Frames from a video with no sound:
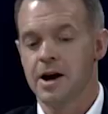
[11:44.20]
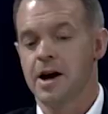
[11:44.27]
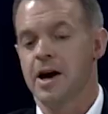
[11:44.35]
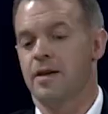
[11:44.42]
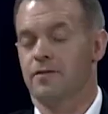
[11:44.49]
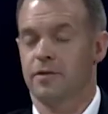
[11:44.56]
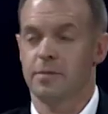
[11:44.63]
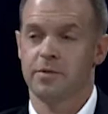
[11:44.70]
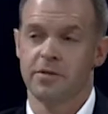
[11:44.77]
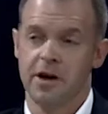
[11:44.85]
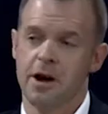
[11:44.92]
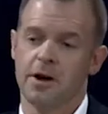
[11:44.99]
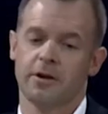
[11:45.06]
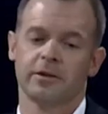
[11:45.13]
And from
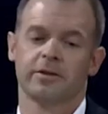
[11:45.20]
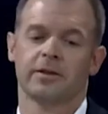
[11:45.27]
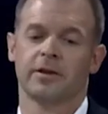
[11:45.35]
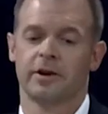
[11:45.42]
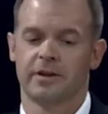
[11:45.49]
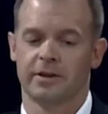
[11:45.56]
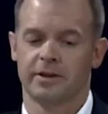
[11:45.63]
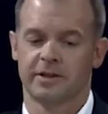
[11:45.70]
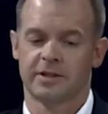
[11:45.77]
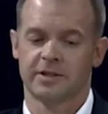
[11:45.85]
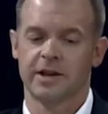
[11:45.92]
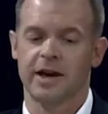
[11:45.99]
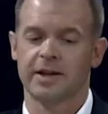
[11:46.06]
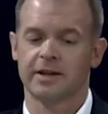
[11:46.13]
there, the
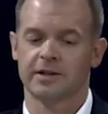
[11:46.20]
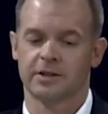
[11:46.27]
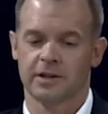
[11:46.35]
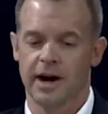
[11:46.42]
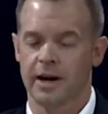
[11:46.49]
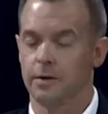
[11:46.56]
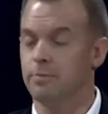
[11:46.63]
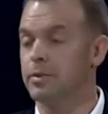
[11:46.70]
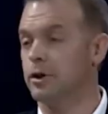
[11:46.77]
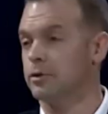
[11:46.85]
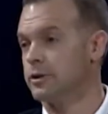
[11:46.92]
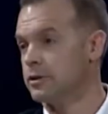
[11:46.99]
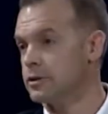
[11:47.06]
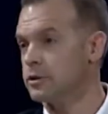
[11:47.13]
settings kind of
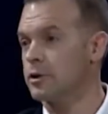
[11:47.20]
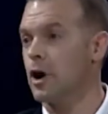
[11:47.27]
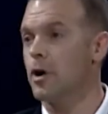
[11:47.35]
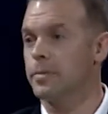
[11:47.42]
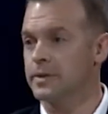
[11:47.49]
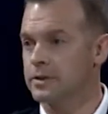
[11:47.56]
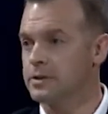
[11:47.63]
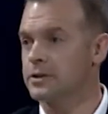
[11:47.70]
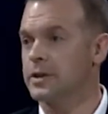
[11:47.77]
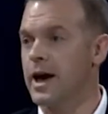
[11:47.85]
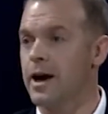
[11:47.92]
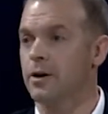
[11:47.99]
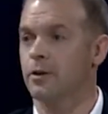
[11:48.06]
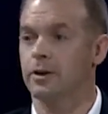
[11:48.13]
build in scope and
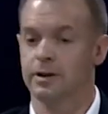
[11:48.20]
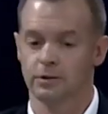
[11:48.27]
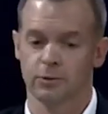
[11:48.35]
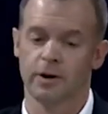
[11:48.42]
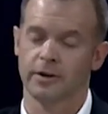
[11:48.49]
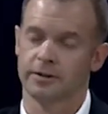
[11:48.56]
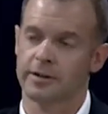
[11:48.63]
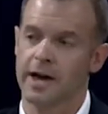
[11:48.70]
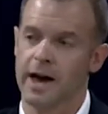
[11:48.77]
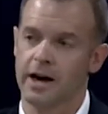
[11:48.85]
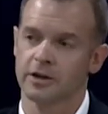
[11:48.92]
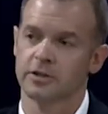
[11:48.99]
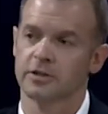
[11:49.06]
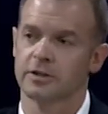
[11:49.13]
scale, as well as the
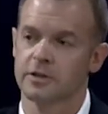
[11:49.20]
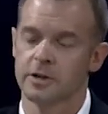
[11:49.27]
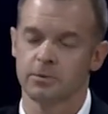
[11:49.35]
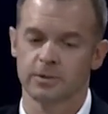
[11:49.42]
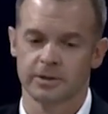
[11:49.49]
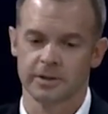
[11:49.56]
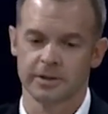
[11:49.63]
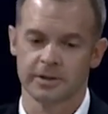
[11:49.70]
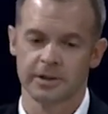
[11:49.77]
action sequences.